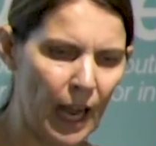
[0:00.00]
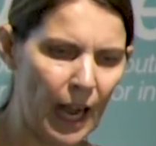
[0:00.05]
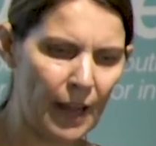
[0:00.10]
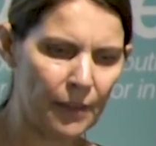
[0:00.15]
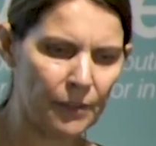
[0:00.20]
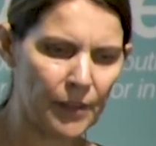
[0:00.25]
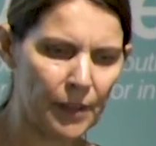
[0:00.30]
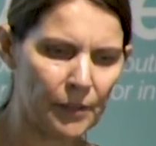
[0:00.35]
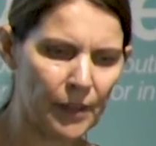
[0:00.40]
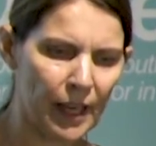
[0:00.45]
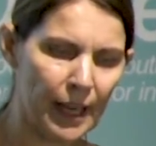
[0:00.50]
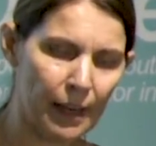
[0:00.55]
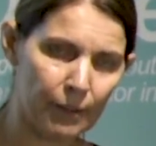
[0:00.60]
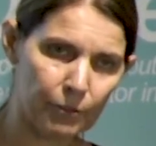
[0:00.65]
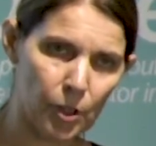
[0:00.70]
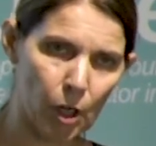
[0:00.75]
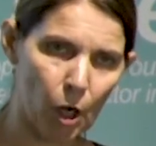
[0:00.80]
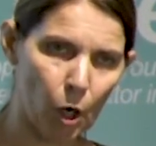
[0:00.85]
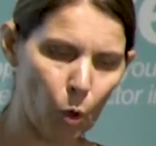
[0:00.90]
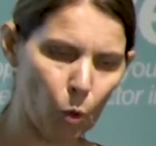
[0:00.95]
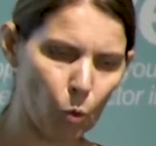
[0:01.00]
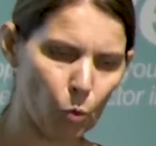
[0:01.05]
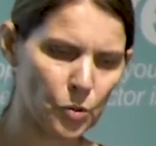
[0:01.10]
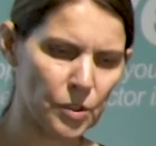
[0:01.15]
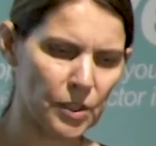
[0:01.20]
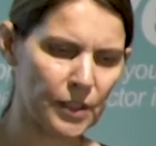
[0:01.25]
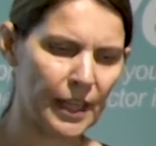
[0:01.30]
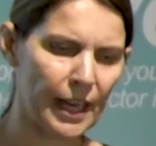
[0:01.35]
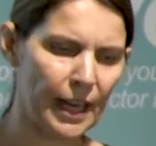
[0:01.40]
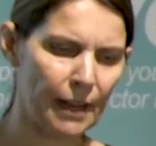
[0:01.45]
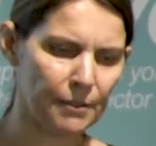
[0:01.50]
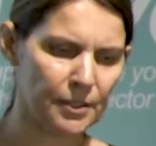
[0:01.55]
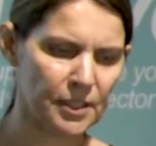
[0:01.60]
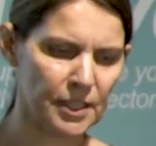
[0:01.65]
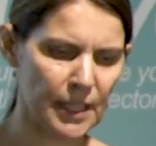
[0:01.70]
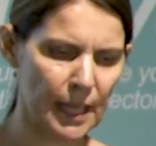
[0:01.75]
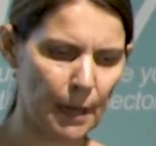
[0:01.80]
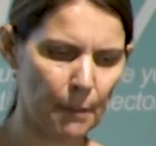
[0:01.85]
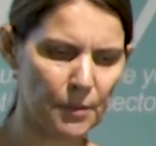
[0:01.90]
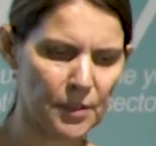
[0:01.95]
And then they have goals and they have
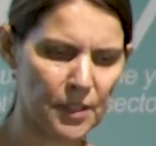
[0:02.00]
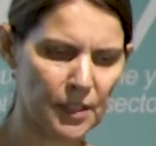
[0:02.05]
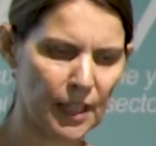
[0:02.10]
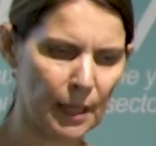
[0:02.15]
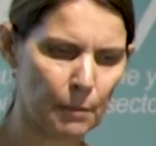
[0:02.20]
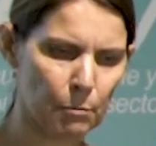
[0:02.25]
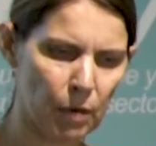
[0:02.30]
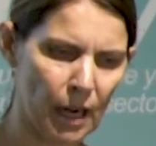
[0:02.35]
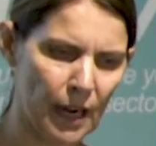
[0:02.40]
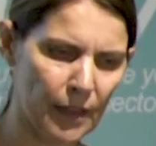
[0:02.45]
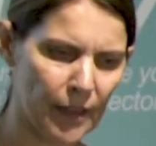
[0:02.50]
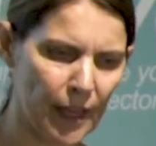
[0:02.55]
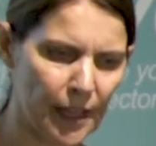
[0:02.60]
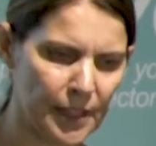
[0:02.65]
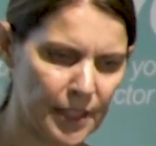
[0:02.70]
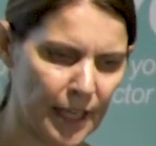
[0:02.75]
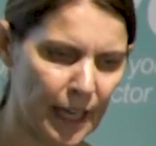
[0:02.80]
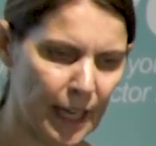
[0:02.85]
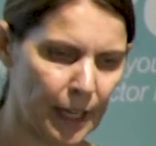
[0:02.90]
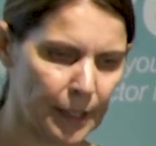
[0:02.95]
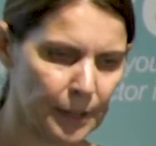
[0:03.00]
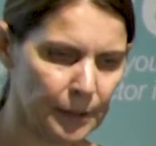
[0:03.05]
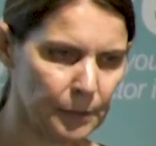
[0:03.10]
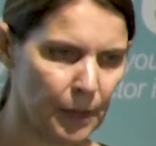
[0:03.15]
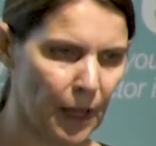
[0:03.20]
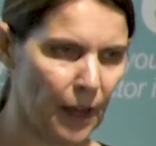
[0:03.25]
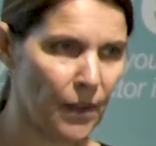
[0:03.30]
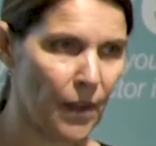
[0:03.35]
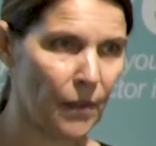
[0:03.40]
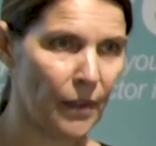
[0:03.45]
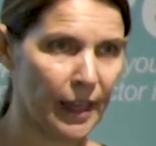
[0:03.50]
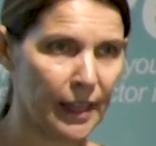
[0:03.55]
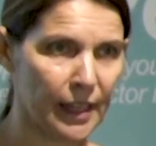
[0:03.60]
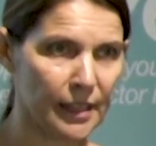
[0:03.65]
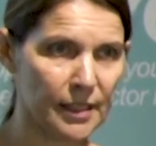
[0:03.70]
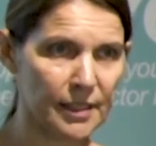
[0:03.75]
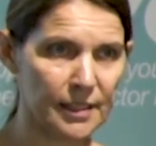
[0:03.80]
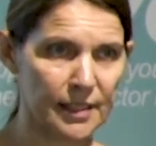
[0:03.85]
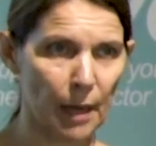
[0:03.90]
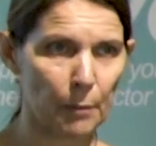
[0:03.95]
steps, and they break that down, and then they
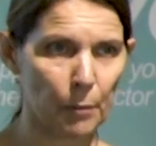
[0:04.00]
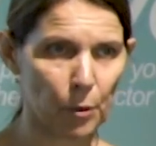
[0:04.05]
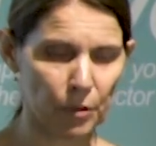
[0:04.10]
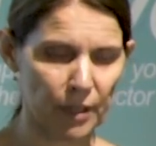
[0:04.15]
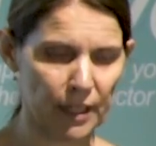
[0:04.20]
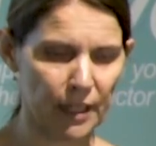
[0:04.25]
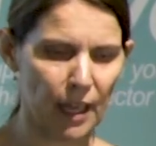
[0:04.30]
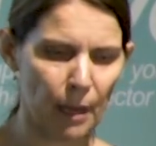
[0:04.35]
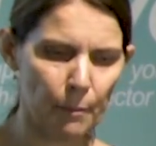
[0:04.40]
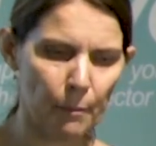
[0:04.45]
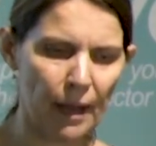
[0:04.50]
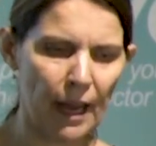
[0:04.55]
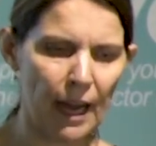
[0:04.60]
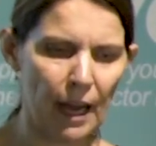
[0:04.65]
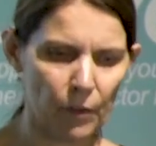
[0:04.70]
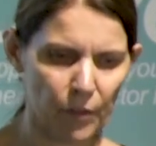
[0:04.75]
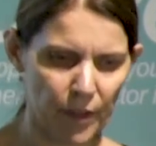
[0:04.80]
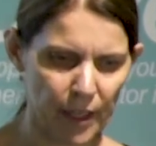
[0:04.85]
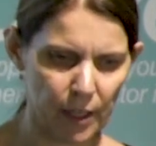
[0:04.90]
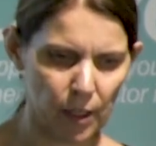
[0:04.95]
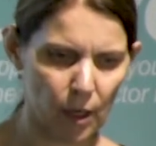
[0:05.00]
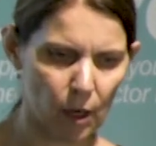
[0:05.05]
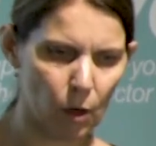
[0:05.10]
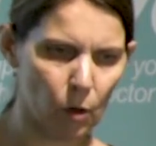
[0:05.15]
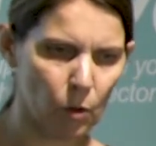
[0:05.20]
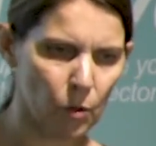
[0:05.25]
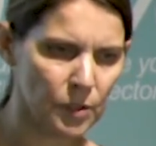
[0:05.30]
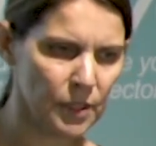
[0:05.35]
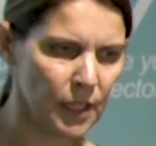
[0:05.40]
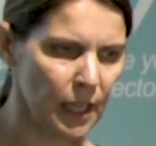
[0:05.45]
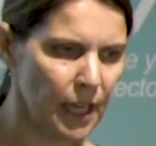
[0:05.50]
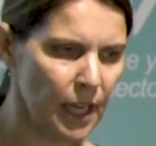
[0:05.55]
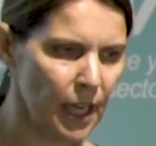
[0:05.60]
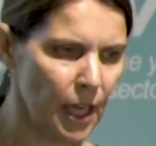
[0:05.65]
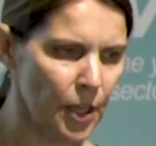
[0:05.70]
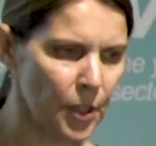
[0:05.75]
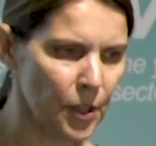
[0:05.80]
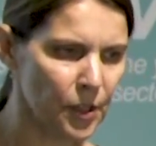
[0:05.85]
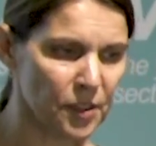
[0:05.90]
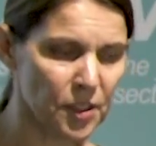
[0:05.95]
get a summary about their goals.
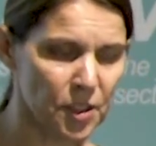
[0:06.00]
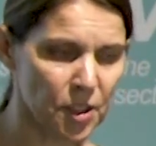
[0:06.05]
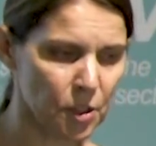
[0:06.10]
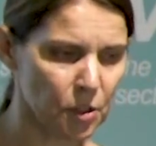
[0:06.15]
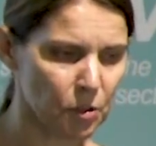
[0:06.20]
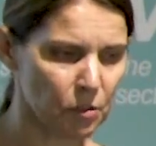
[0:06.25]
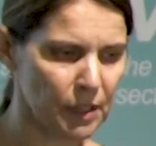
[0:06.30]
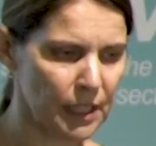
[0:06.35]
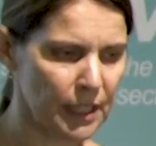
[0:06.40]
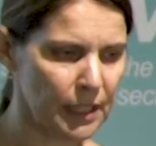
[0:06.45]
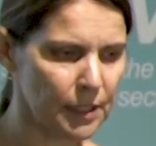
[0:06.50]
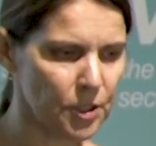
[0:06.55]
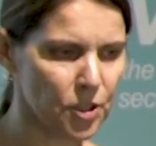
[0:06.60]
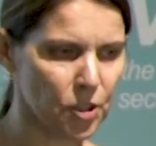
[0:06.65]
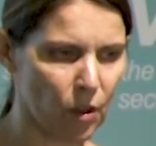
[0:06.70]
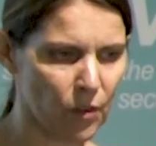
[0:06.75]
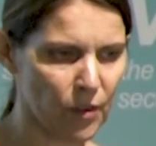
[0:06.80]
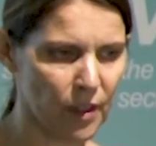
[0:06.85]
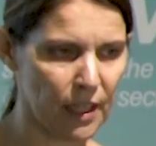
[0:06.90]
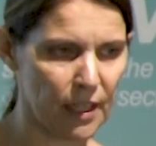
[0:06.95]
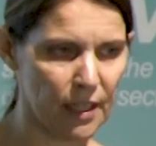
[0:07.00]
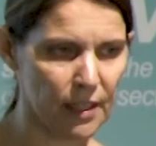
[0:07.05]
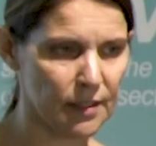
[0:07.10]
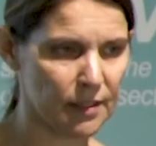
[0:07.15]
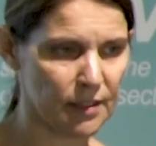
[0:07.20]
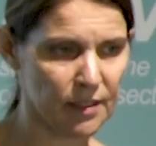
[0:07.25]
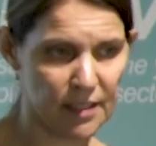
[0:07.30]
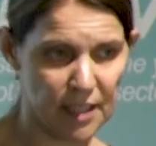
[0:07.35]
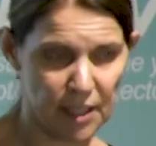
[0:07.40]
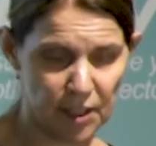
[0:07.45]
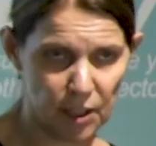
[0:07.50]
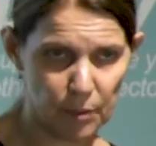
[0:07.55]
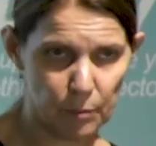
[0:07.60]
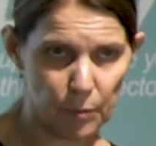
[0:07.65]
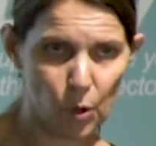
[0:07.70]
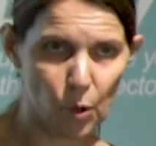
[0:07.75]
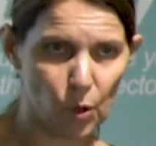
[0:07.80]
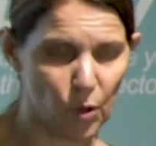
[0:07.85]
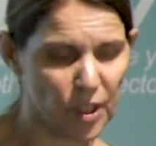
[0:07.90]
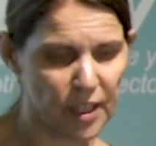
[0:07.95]
You can screenshot these and send
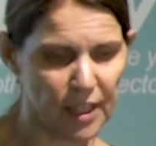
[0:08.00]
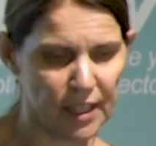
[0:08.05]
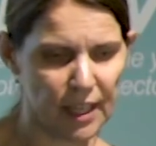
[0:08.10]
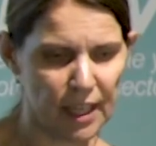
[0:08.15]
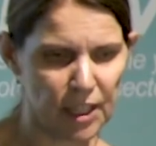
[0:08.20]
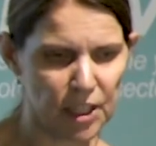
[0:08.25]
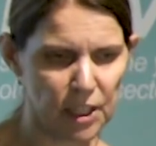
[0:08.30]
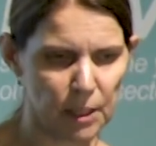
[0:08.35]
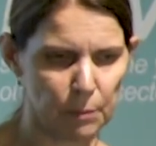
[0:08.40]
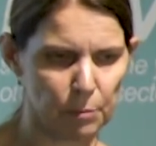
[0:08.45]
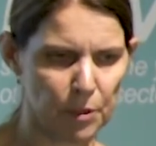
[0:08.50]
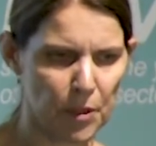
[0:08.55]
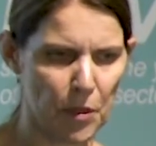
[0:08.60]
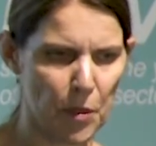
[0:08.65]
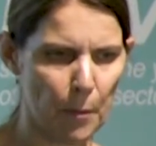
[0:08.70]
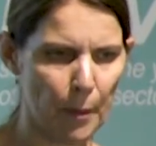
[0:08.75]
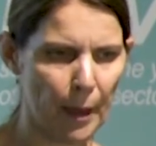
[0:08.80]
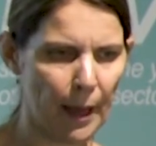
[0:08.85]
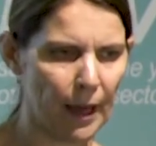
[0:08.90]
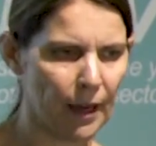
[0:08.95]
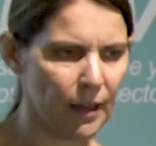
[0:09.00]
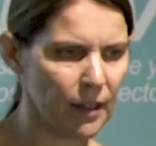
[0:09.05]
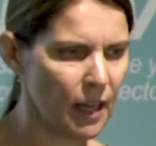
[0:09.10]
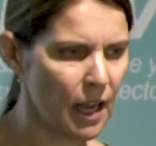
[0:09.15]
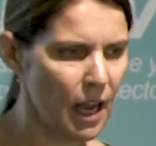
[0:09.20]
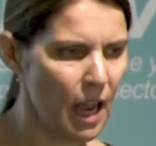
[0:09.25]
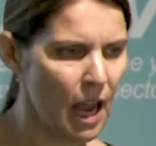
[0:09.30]
them, or you can actually print them out.